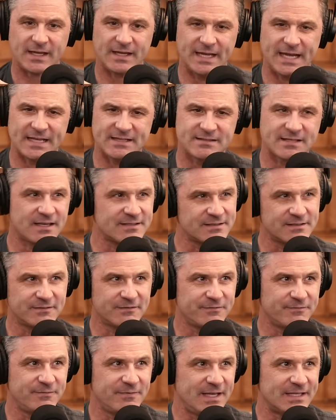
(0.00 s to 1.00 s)
it
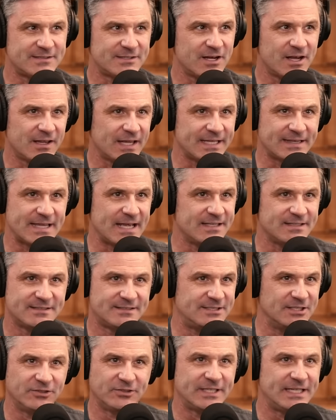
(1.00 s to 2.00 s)
doesn't, it's not like that
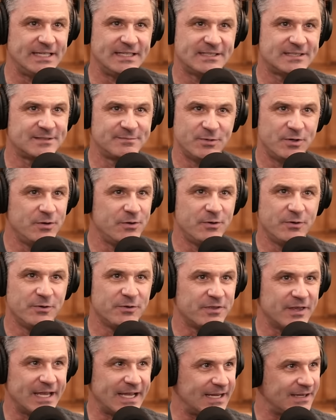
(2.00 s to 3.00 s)
silky,
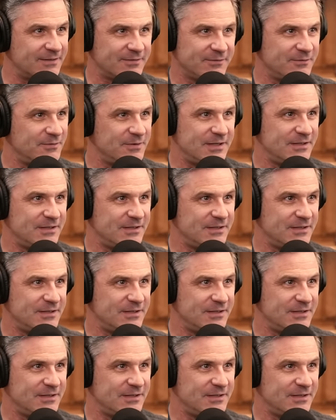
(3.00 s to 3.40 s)
smooth, like